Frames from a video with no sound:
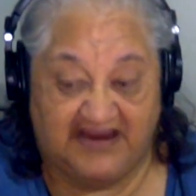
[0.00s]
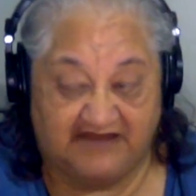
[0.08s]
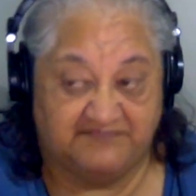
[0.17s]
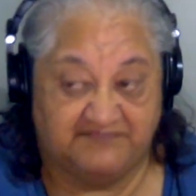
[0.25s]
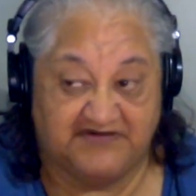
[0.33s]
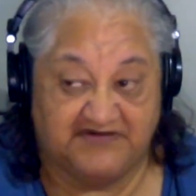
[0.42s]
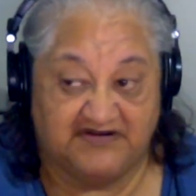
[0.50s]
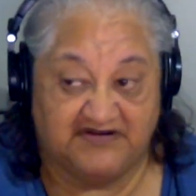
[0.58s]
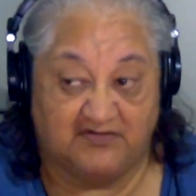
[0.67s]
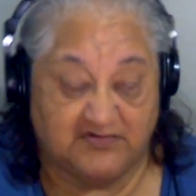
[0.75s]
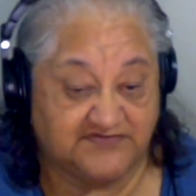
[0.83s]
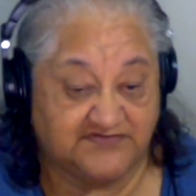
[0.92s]

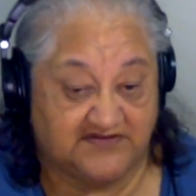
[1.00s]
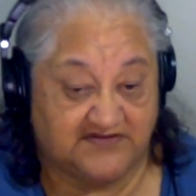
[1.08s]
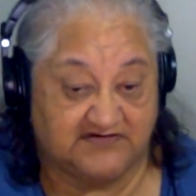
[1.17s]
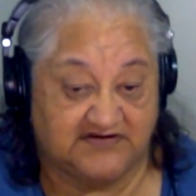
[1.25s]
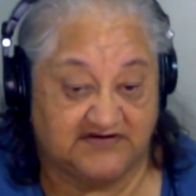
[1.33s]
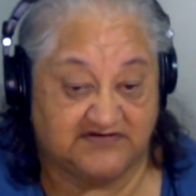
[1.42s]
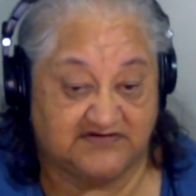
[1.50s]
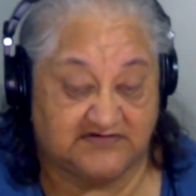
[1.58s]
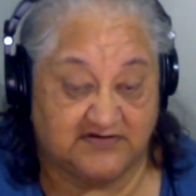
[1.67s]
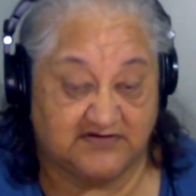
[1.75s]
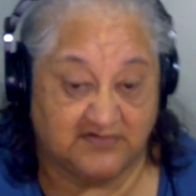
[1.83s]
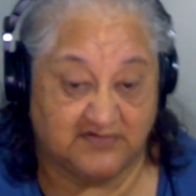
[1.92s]
Admin also need
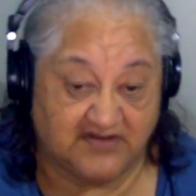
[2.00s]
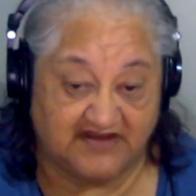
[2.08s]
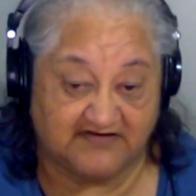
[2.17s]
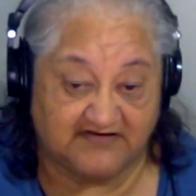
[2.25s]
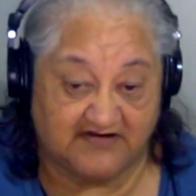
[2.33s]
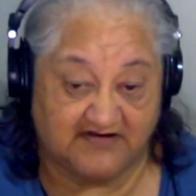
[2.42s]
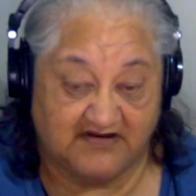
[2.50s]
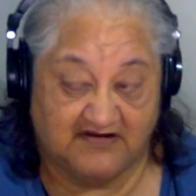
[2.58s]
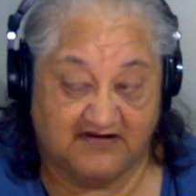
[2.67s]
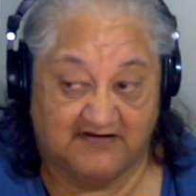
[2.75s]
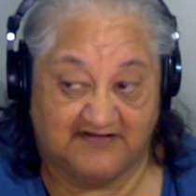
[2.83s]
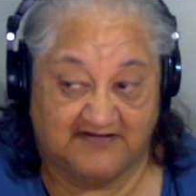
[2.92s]
to look at
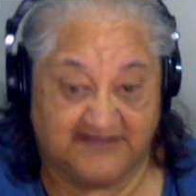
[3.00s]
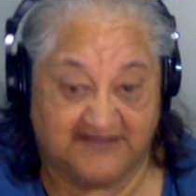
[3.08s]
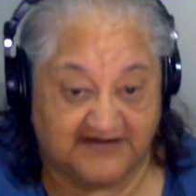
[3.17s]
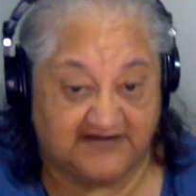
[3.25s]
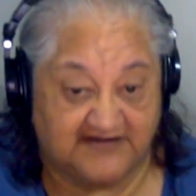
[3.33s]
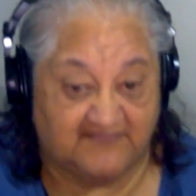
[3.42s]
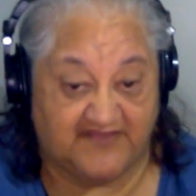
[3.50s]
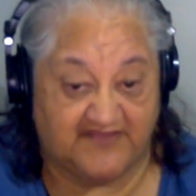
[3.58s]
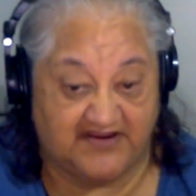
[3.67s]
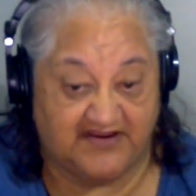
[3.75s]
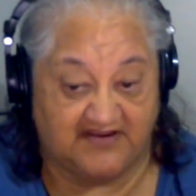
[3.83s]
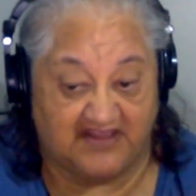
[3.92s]
getting
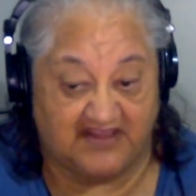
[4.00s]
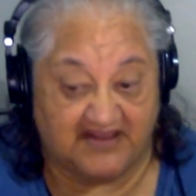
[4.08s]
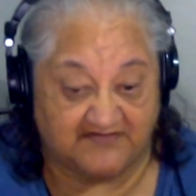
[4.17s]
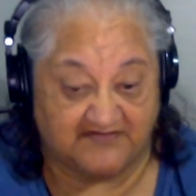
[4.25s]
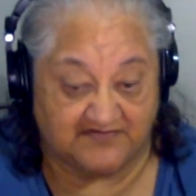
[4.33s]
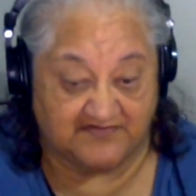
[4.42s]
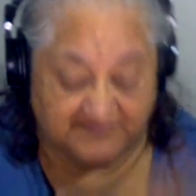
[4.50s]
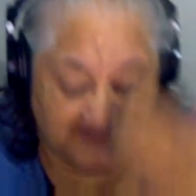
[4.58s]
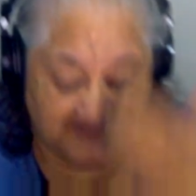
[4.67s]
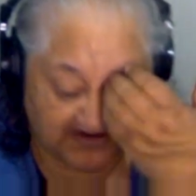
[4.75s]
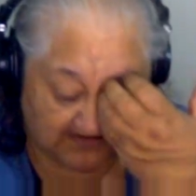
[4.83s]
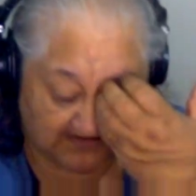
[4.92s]
the
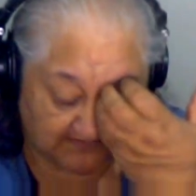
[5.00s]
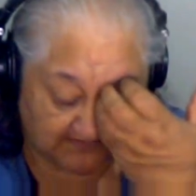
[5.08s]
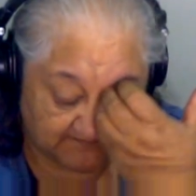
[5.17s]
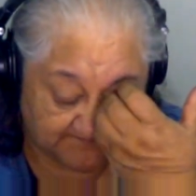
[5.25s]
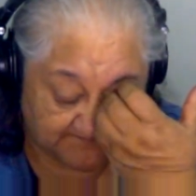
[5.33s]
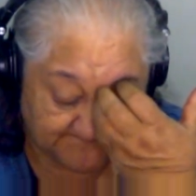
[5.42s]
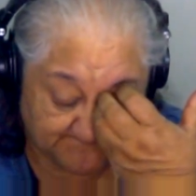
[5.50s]
articles out